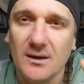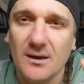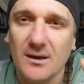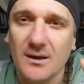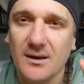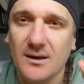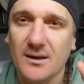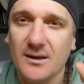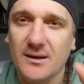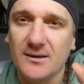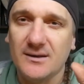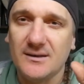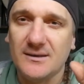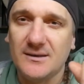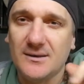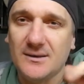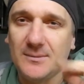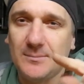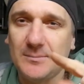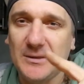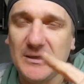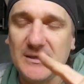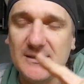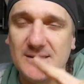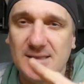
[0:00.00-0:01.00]
And
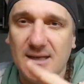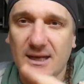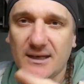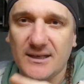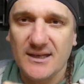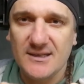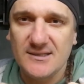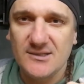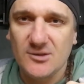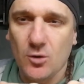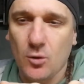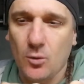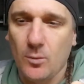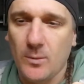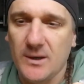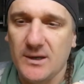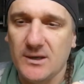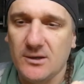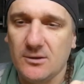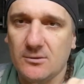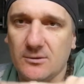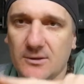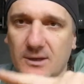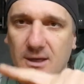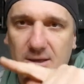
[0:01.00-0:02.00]
please let us know when
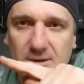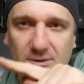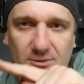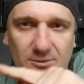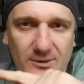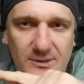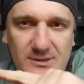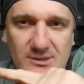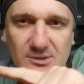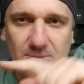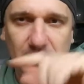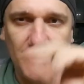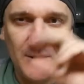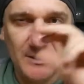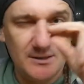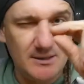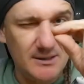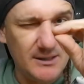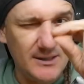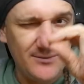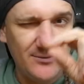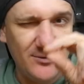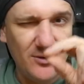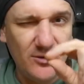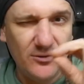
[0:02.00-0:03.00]
you'll get your instrument.
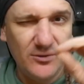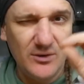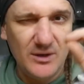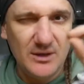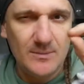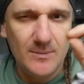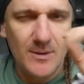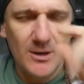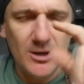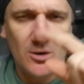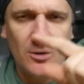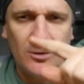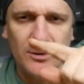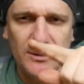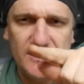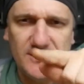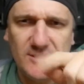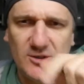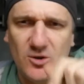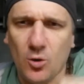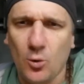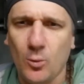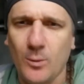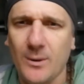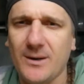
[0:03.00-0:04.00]
Leave your feedback on the
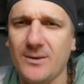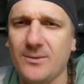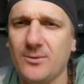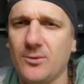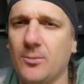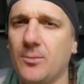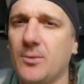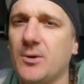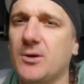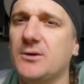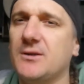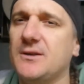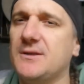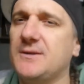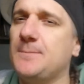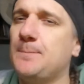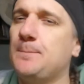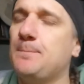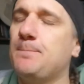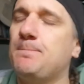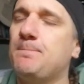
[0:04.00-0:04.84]
store where you bought it.